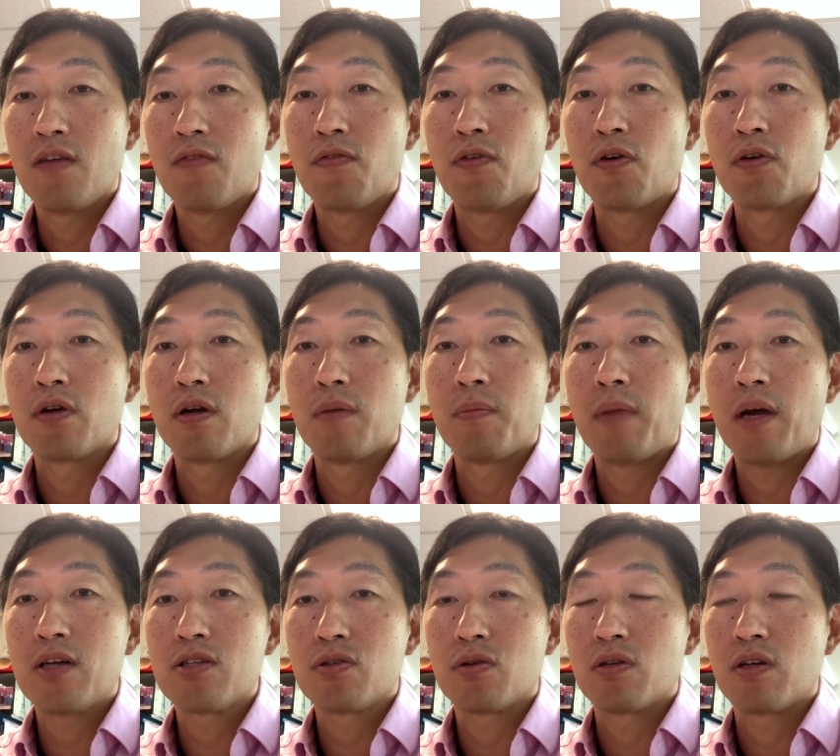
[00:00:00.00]
from the
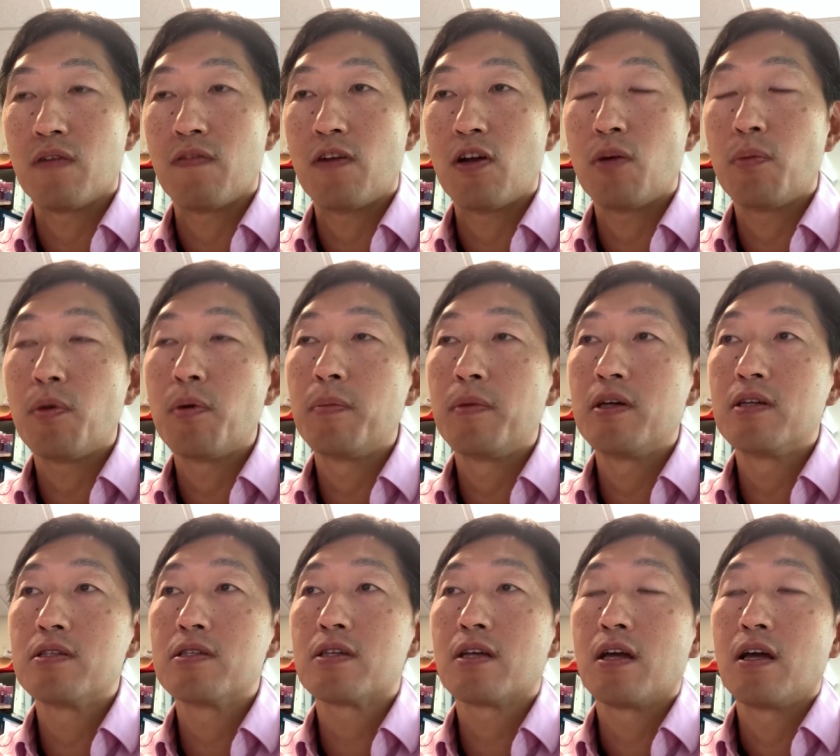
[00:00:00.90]
muscle
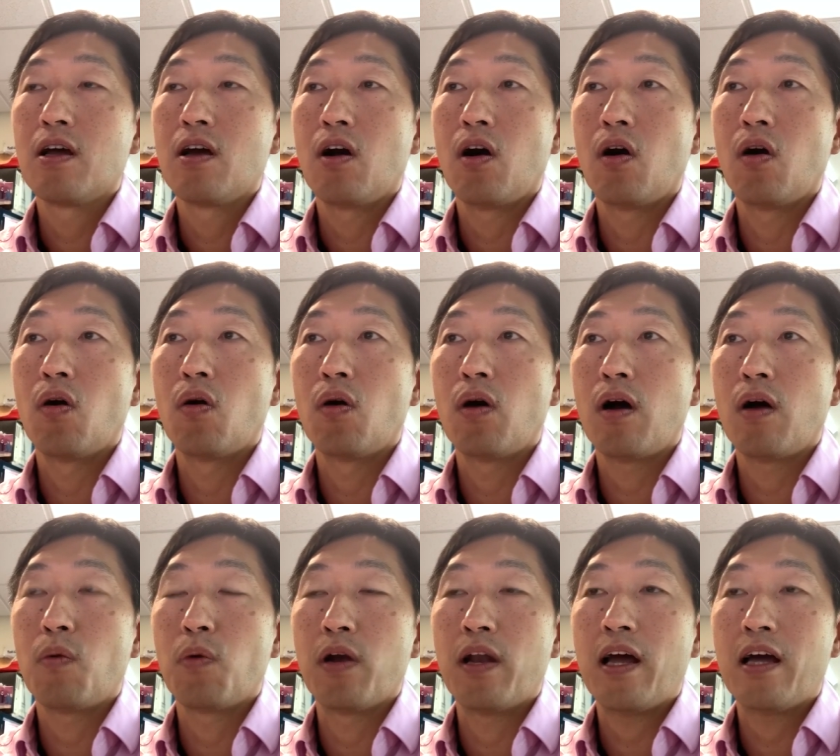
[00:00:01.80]
development or
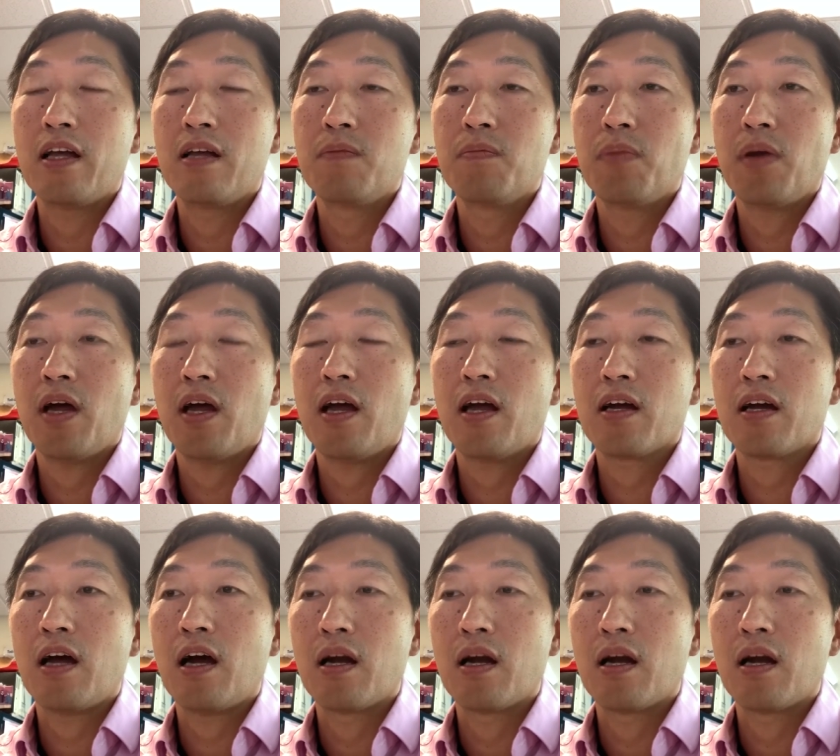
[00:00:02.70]
will not impact